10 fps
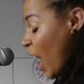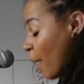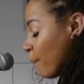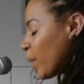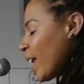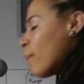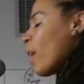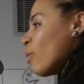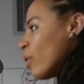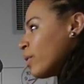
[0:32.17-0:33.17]
But
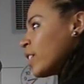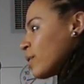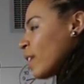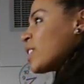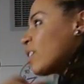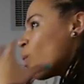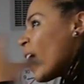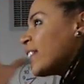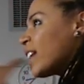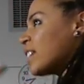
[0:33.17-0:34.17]
I wrote this, I was thinking,
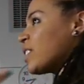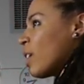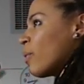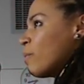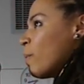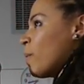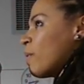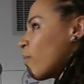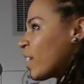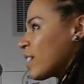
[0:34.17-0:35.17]
why did I start writing
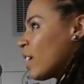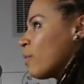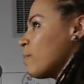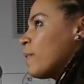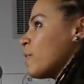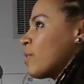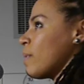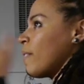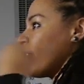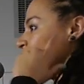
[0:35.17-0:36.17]
poetry? I started writing poetry
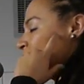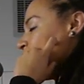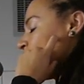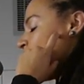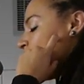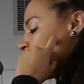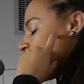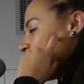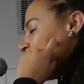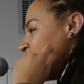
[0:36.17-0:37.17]
about like a year and a half
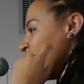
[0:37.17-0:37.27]
ago.